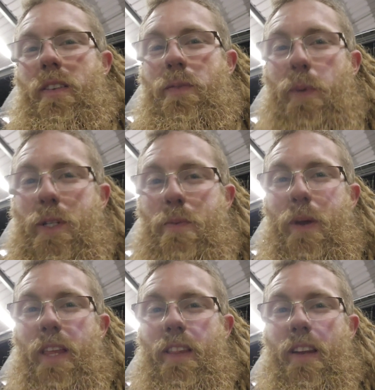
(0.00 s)
especially
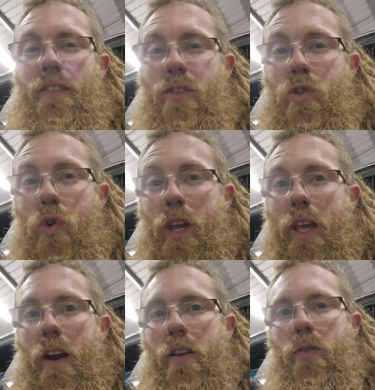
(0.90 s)
being that it's a street
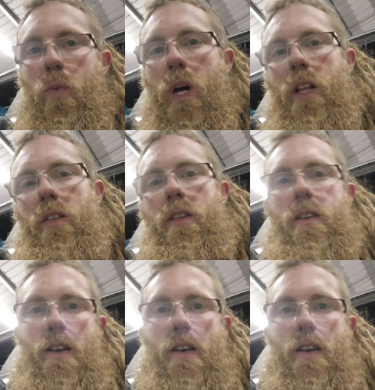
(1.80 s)
car as well.